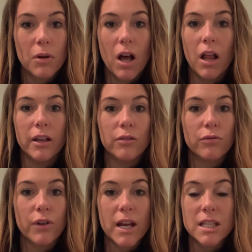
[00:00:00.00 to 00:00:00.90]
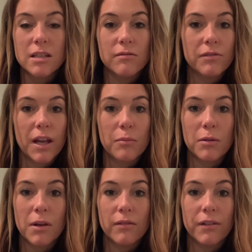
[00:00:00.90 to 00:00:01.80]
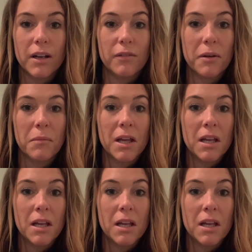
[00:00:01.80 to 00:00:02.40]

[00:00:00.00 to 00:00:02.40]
All his friends and family made fun of him